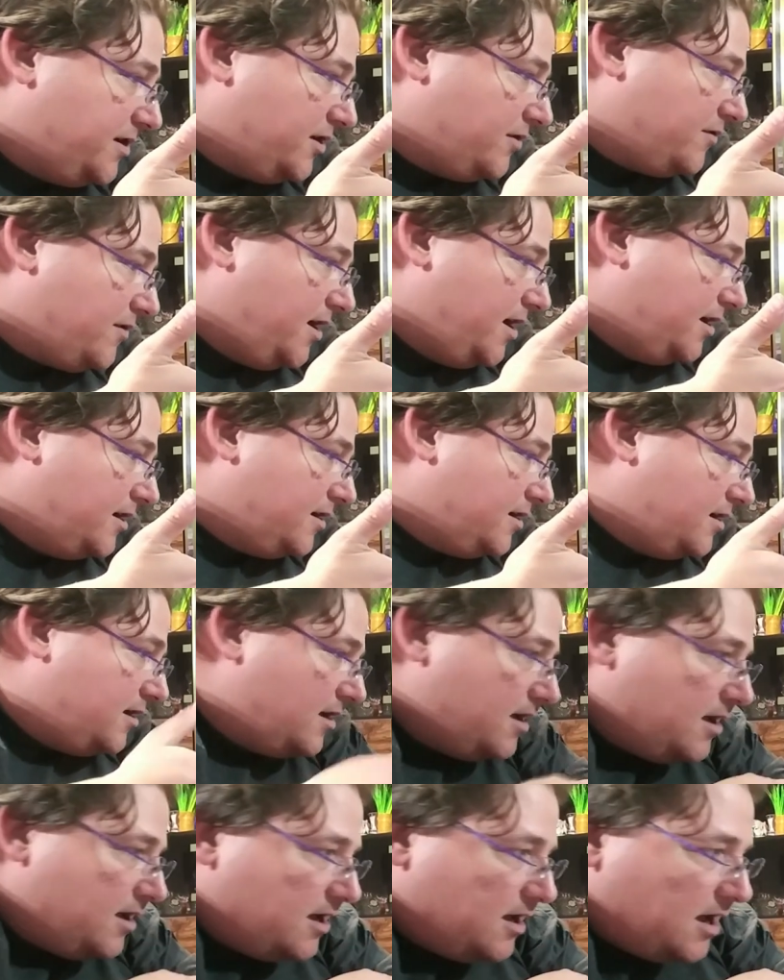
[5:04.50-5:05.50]
great.
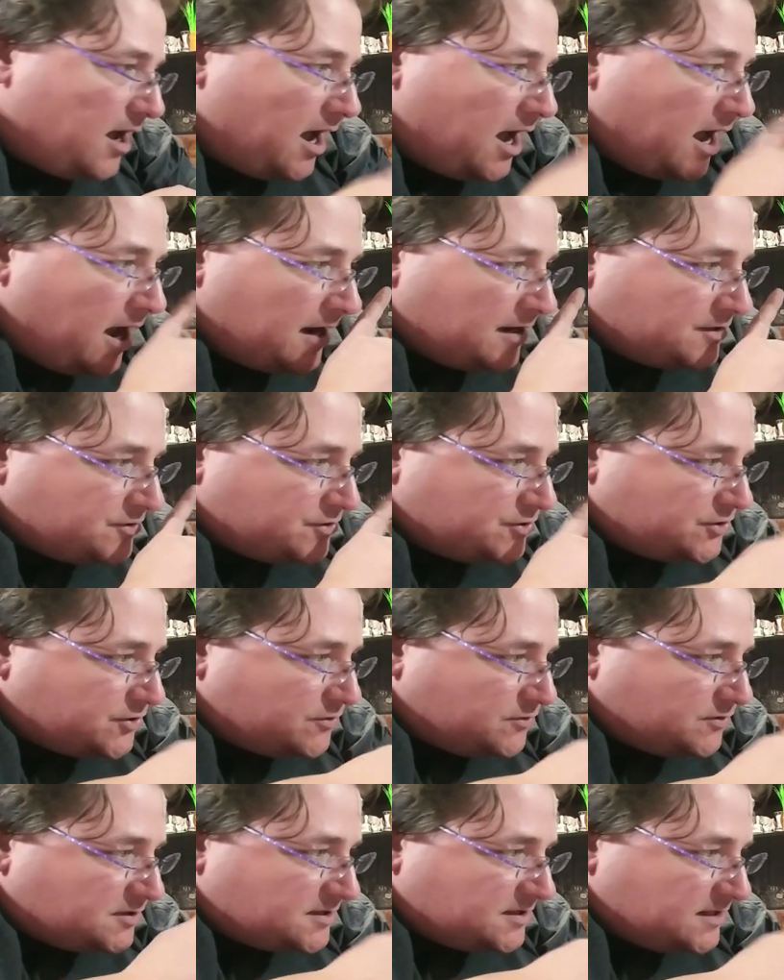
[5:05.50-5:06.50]
I
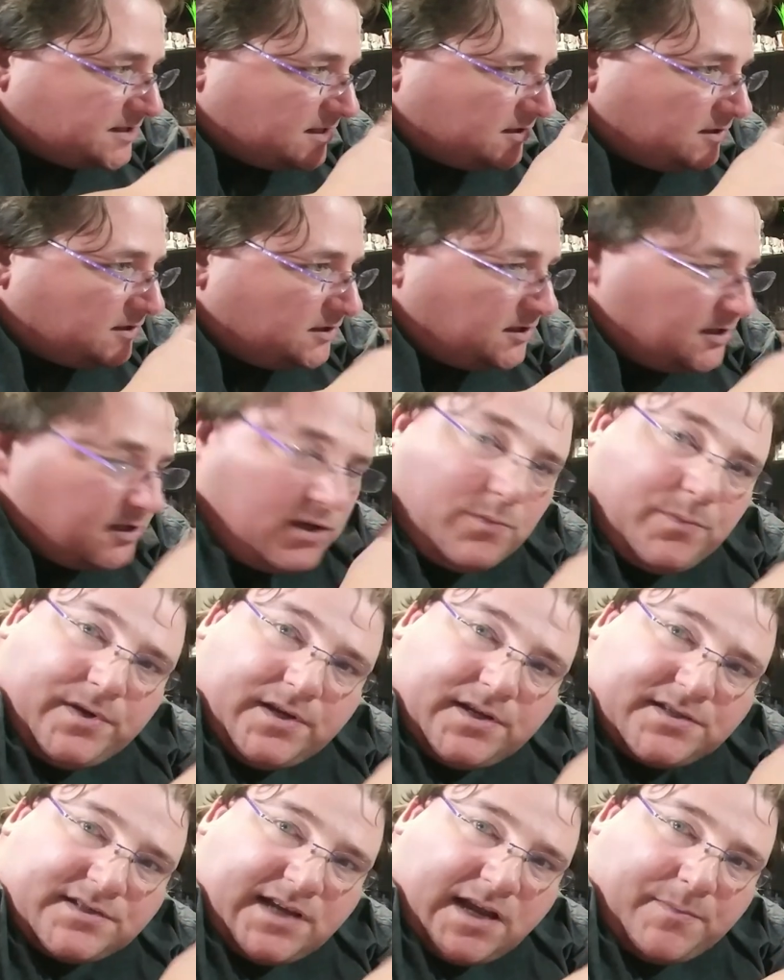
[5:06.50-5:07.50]
do see a little bit
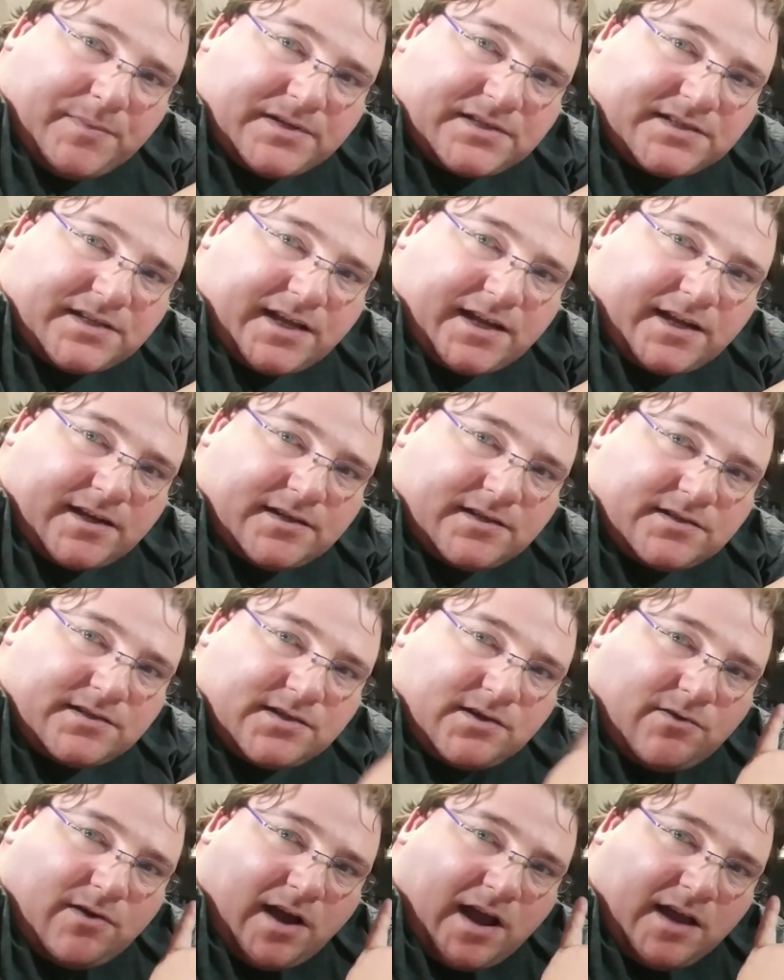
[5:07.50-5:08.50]
of salmon skin,
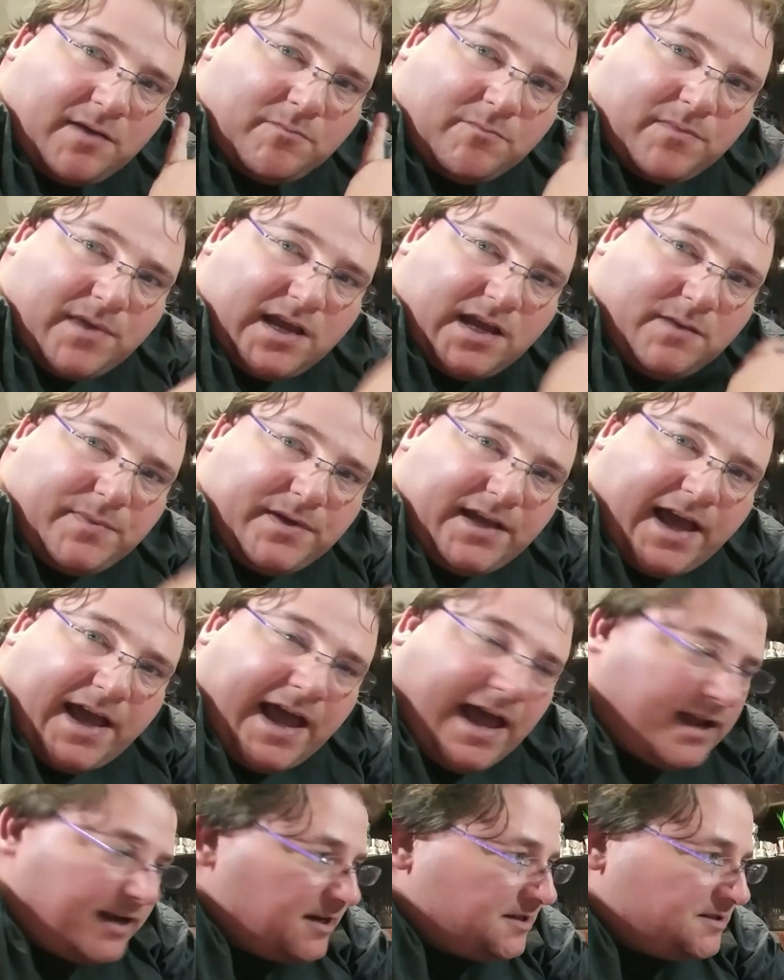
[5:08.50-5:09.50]
so I may be
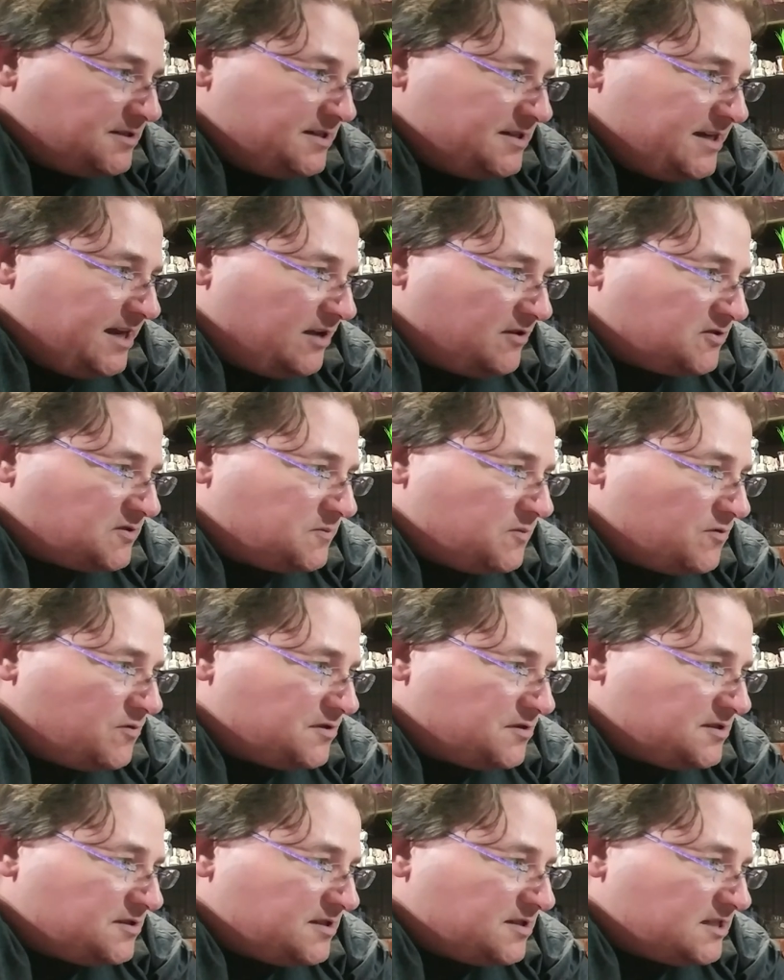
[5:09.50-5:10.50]
adding T L
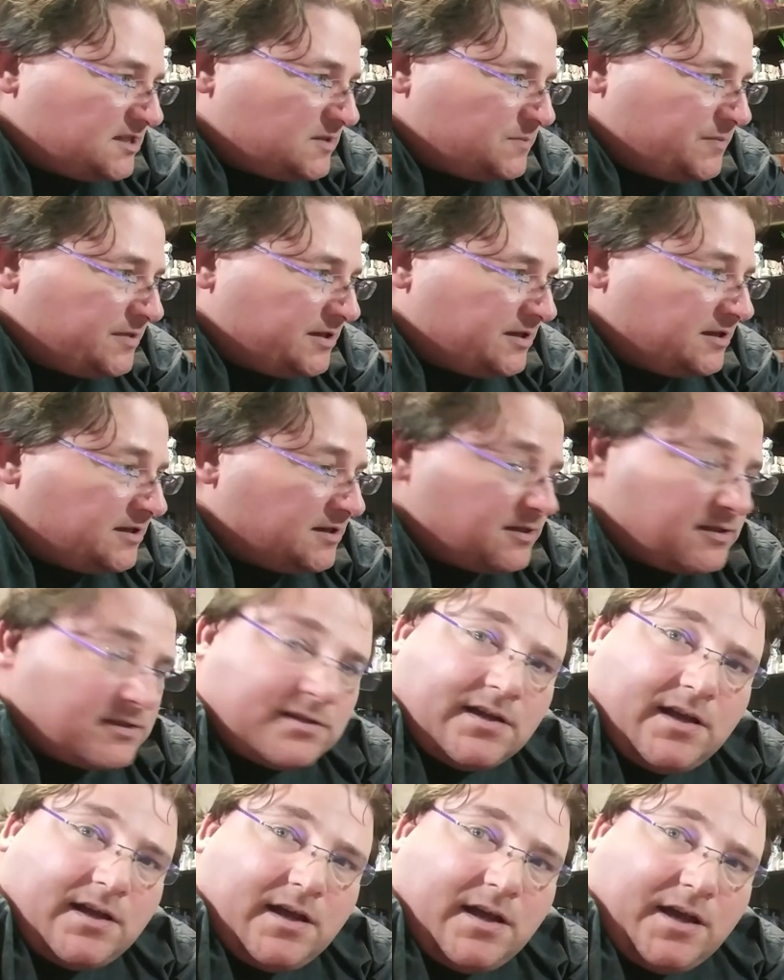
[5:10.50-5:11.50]
Smoothers to this because
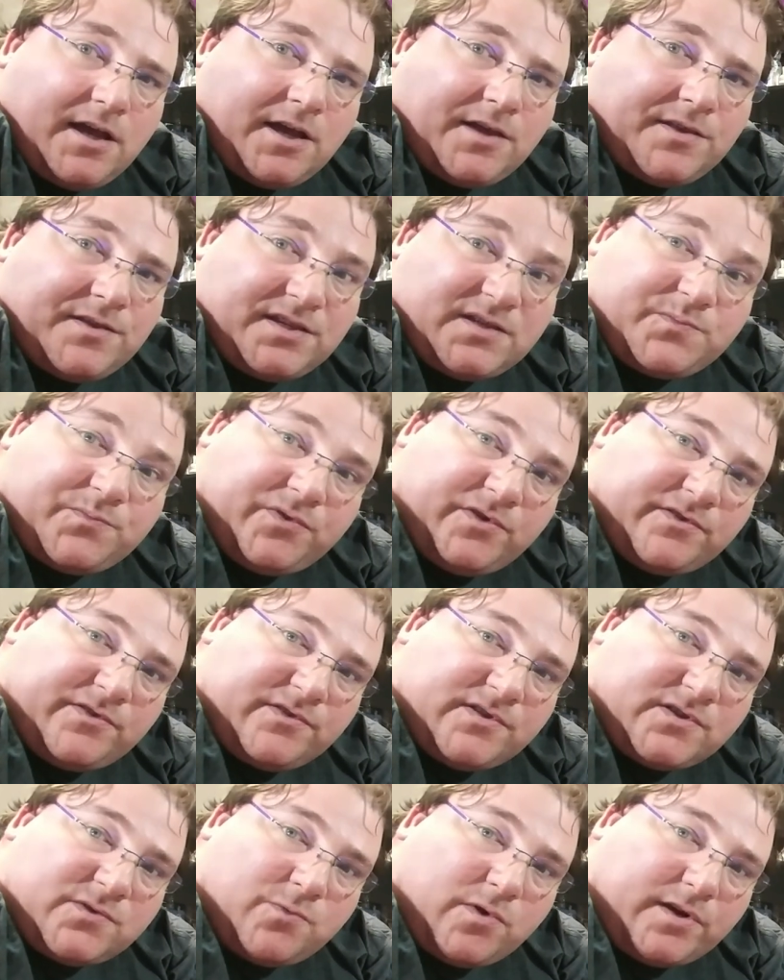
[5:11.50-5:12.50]
this printer
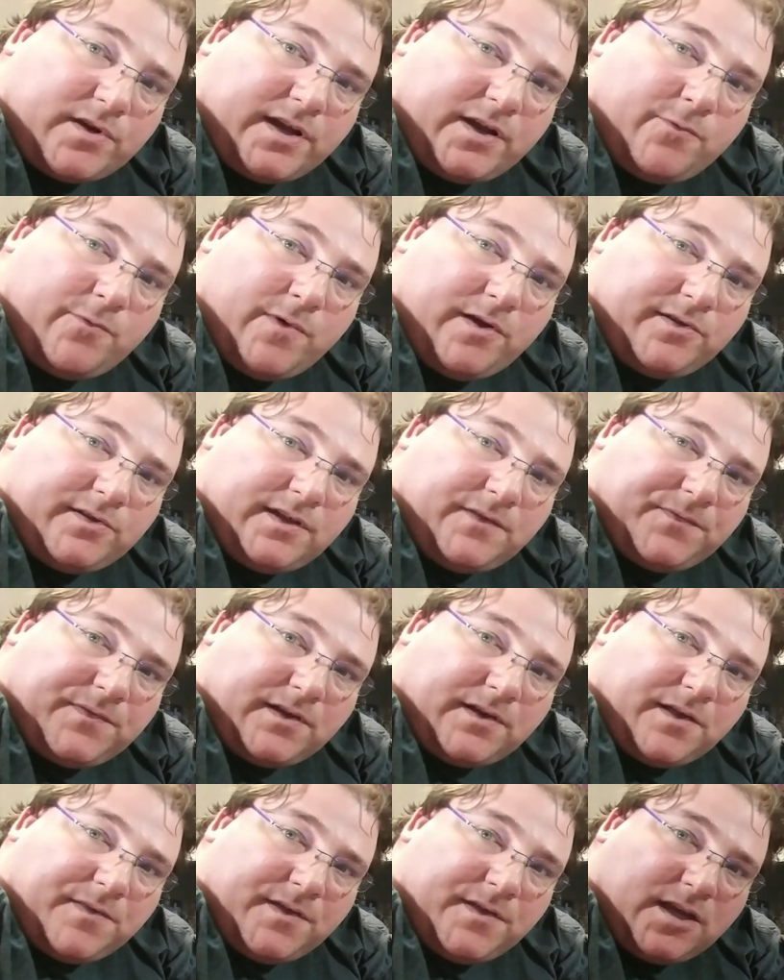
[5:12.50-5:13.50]
is working well enough
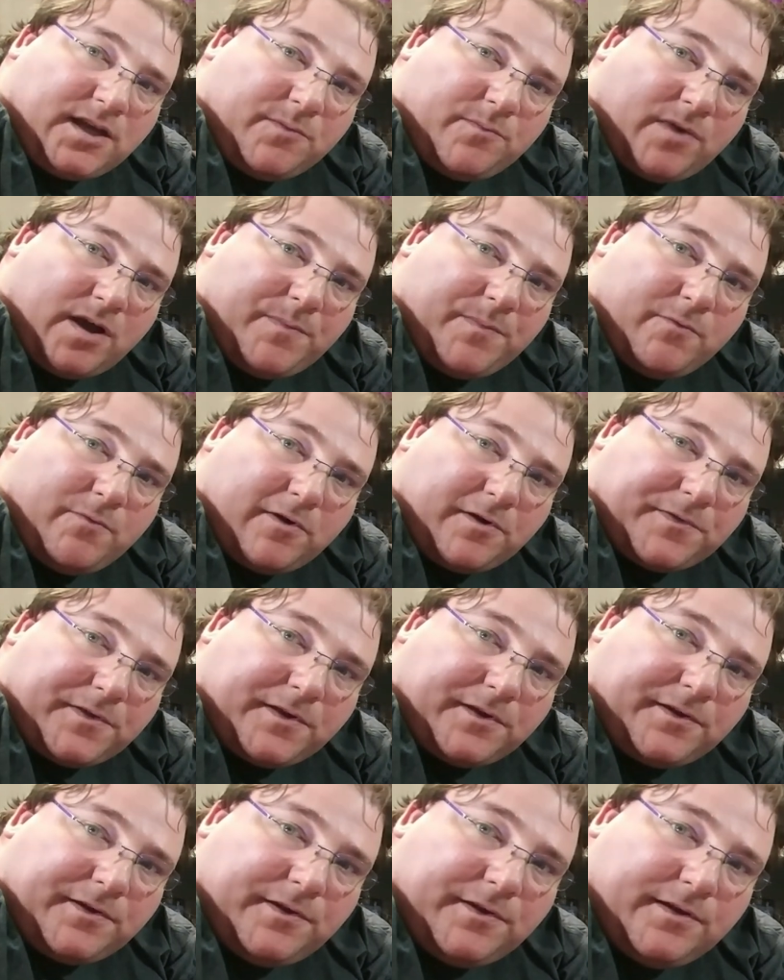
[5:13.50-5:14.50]
that I think it might be worth
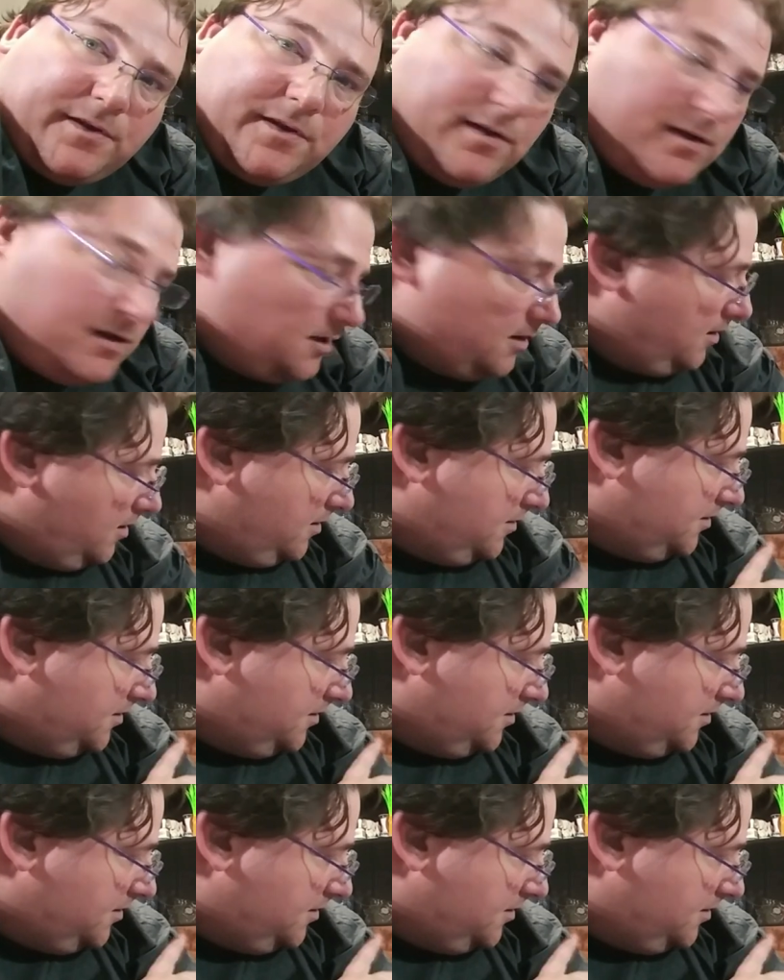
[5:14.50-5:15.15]
it. The